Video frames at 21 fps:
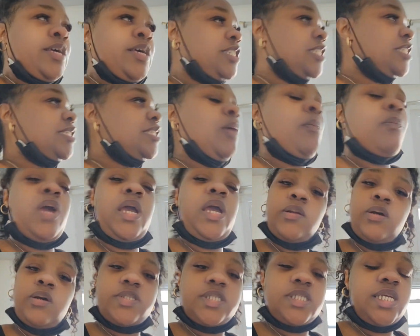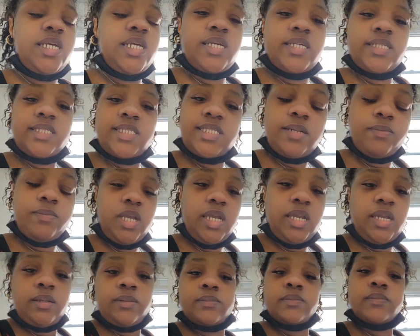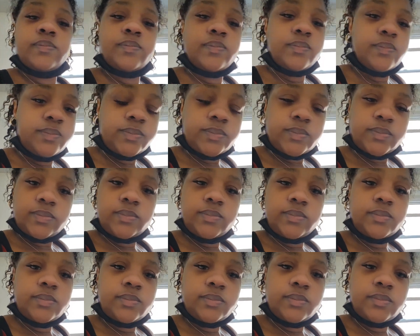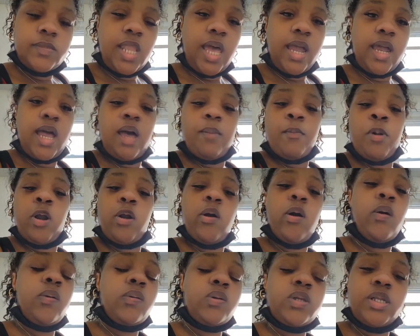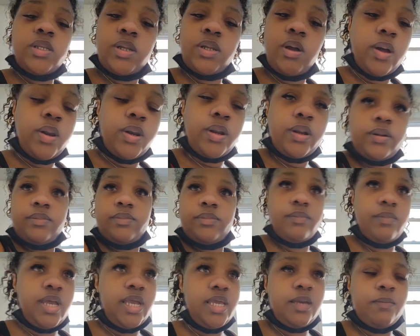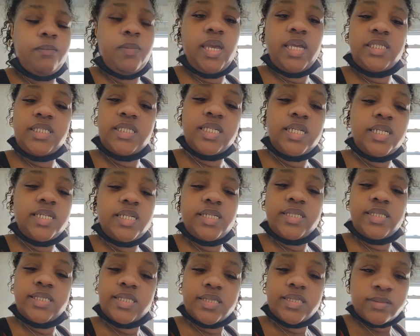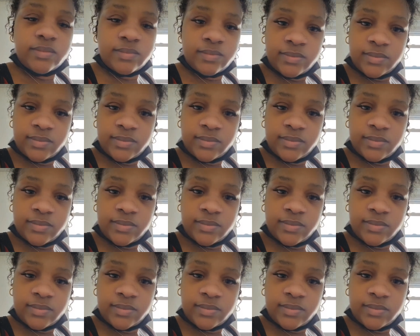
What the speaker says: Just don't make no sense to me. Like I'm her only daughter. Make it make sense.